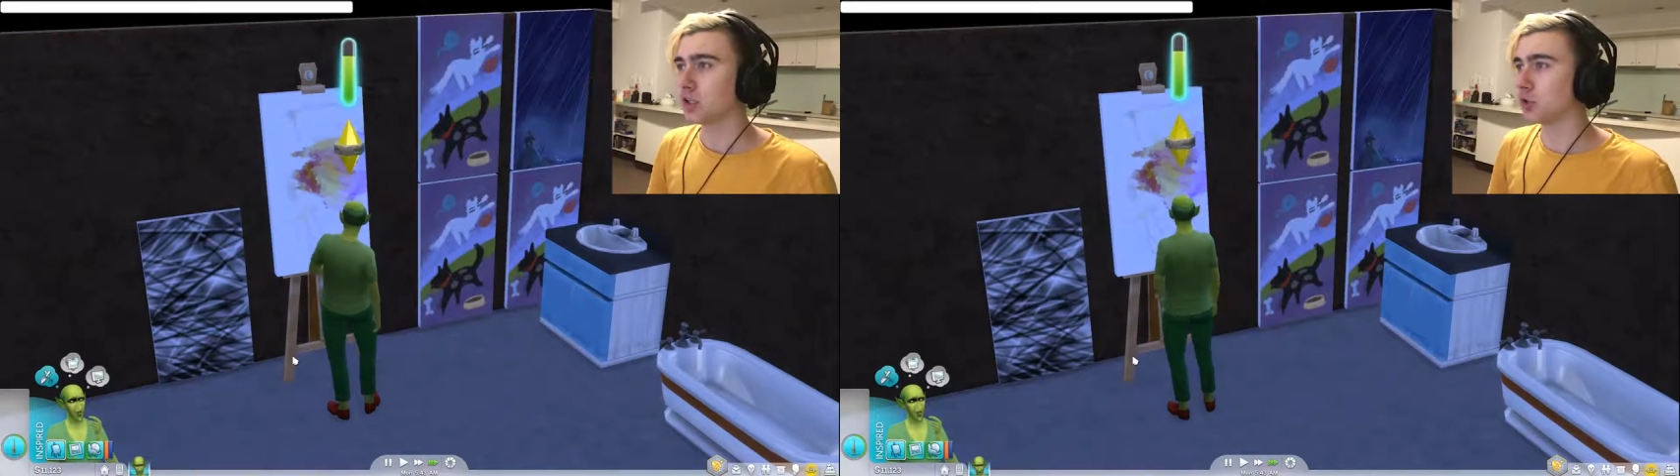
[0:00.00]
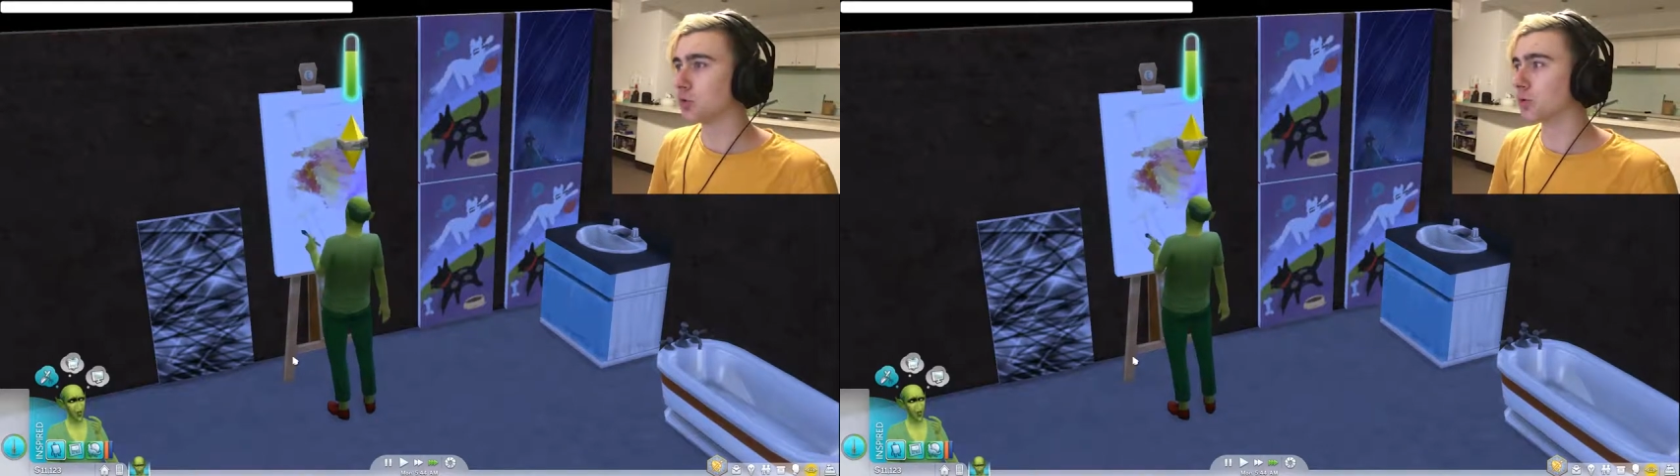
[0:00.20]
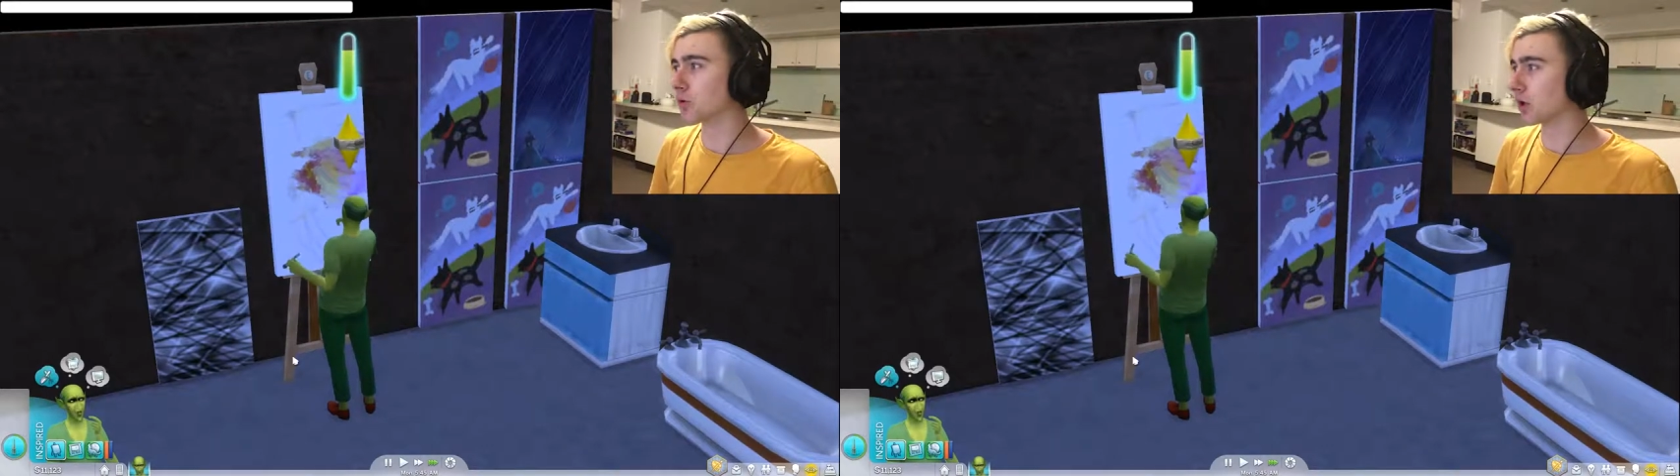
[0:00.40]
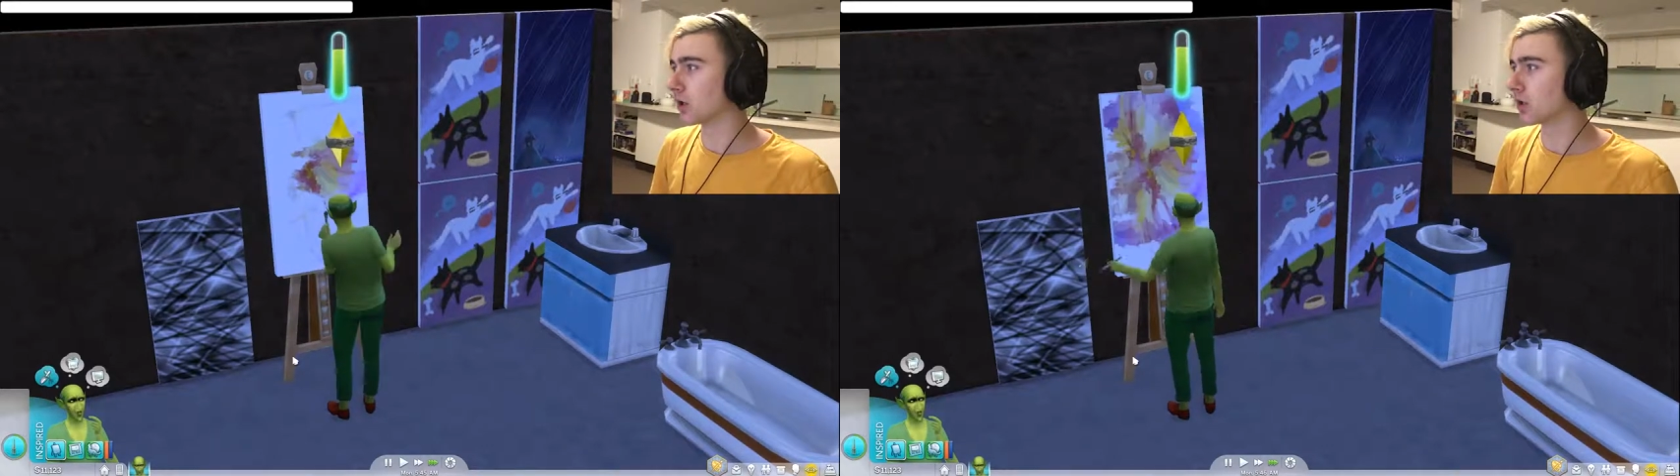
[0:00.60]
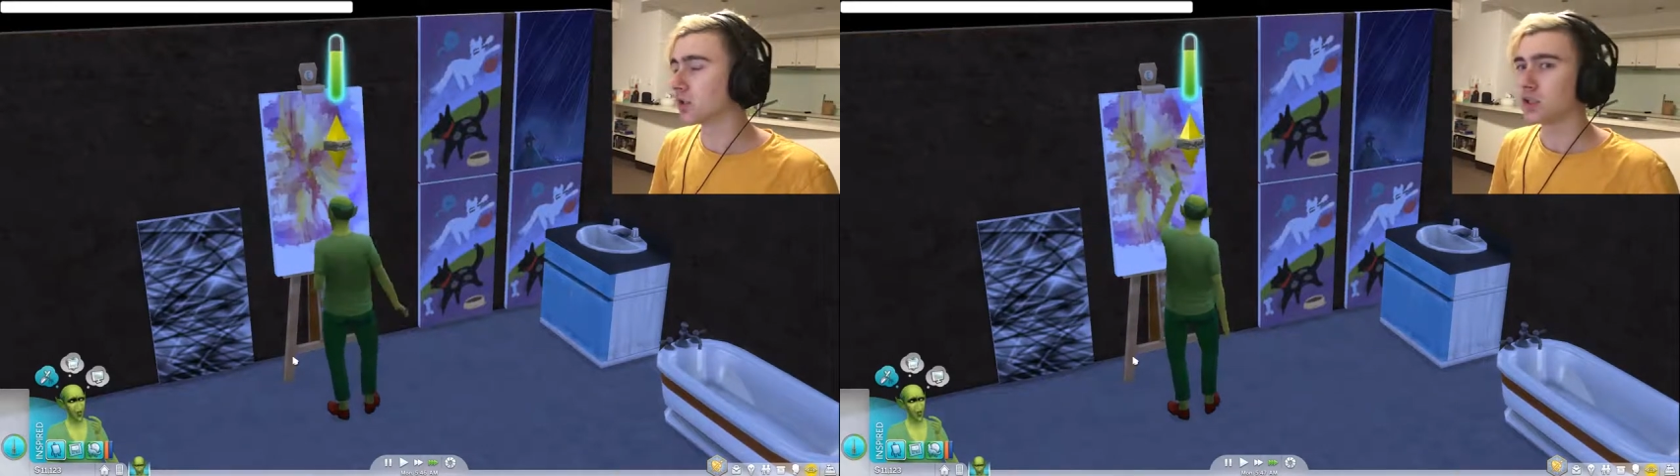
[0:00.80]

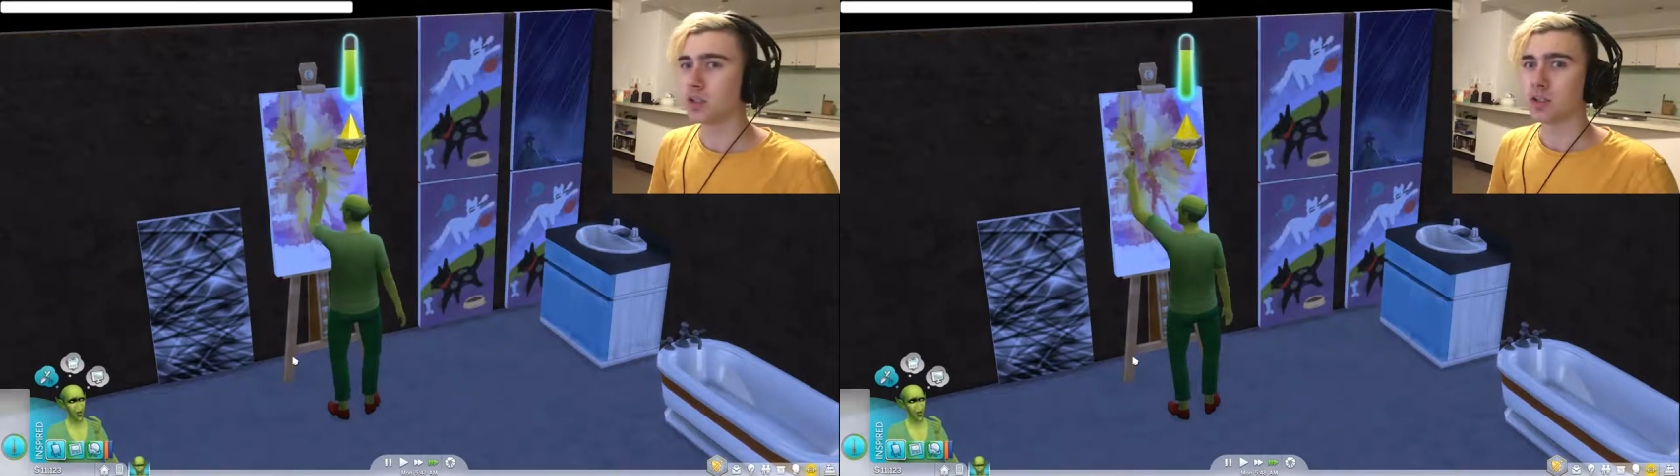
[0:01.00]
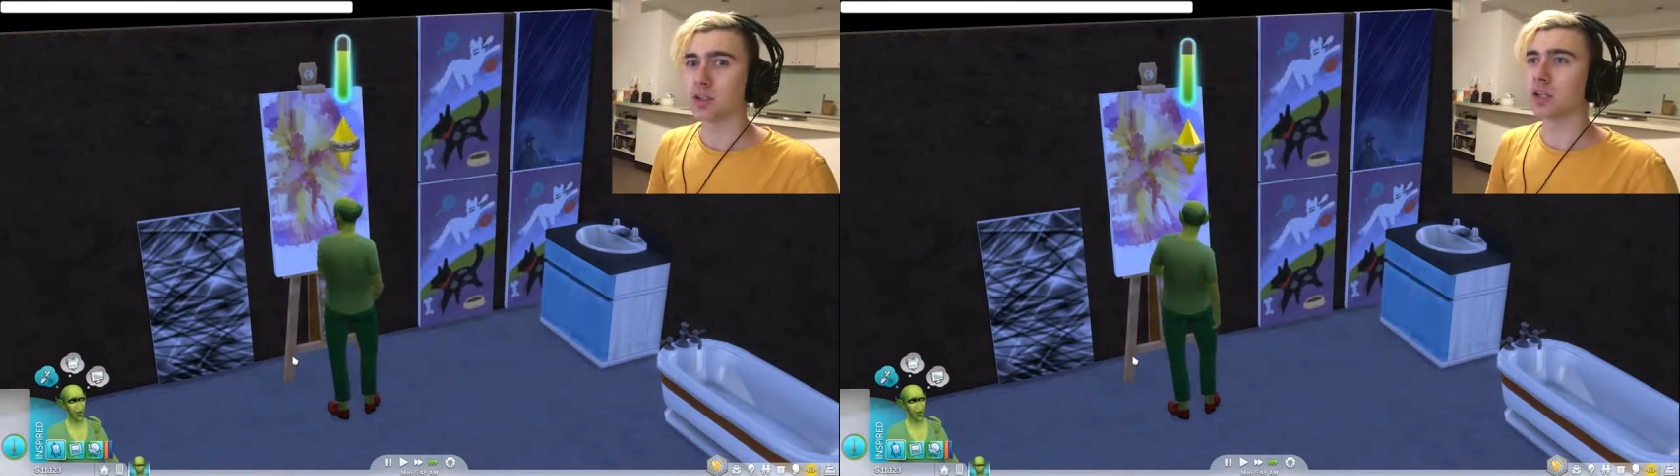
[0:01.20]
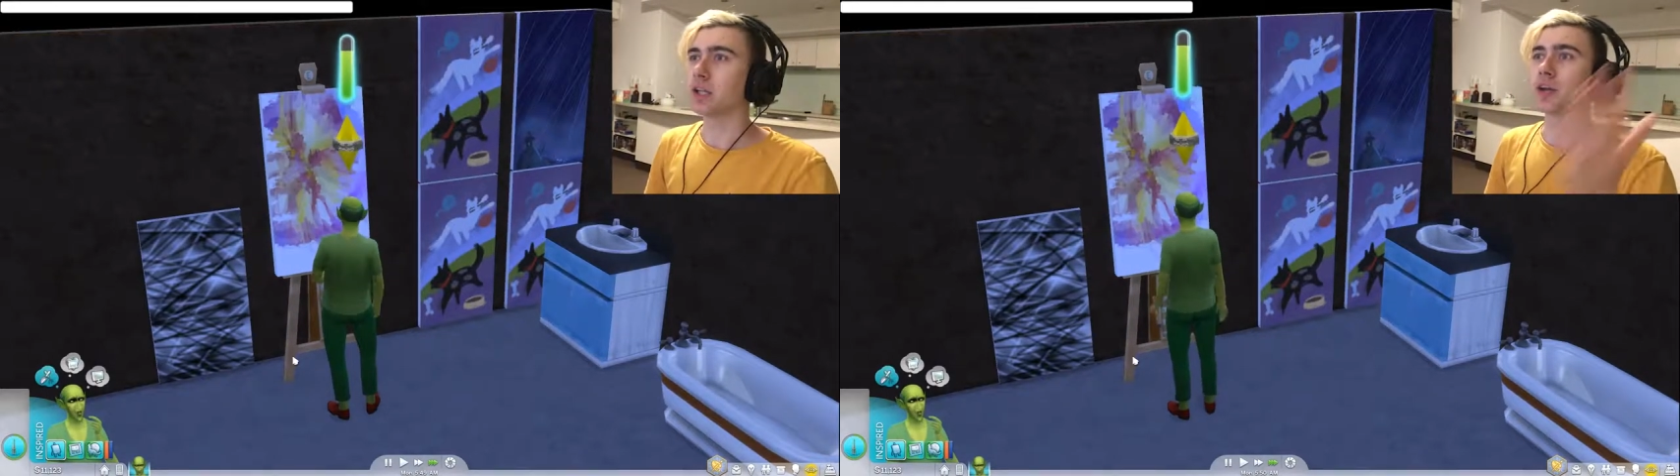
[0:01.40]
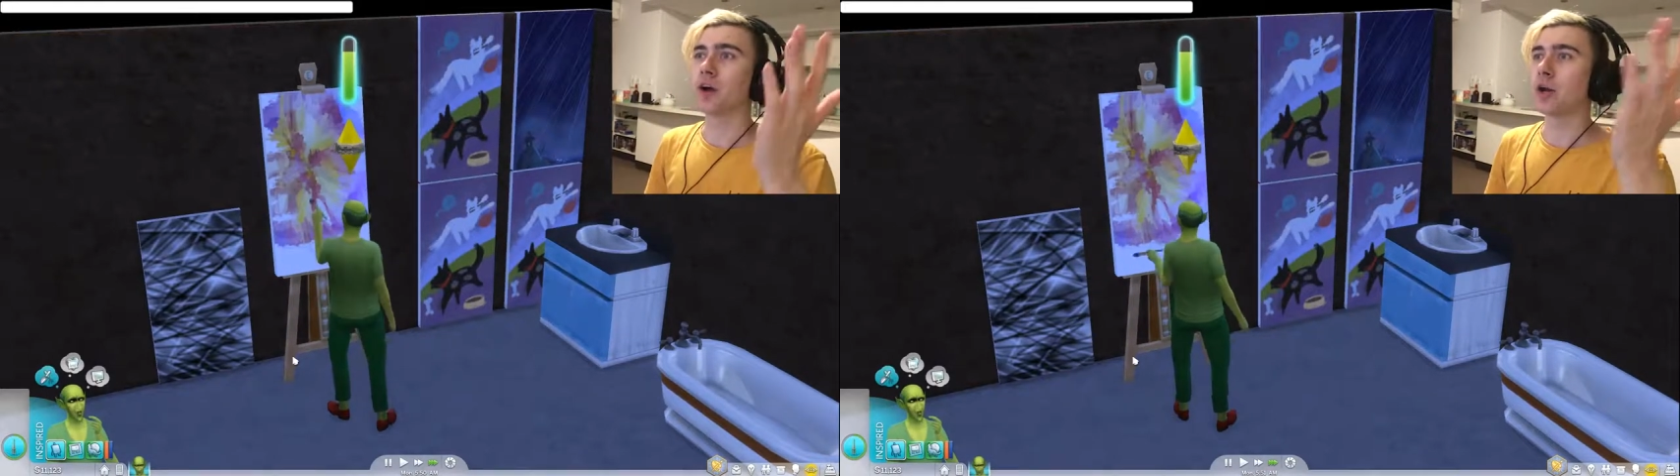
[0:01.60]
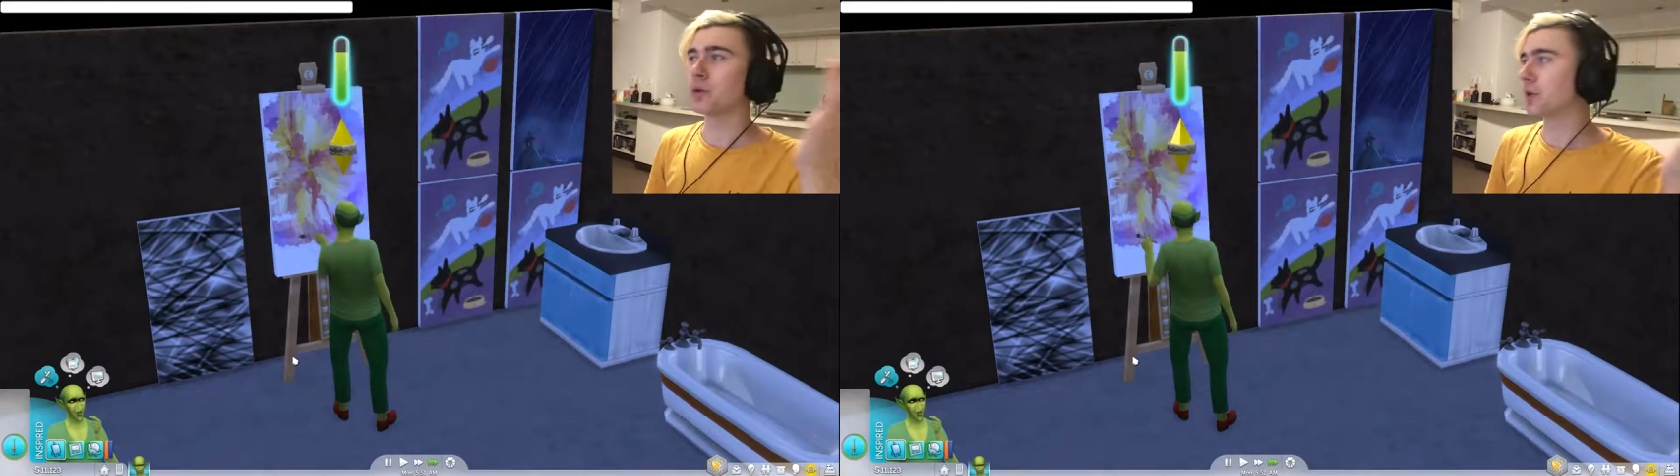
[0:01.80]
your Leonardo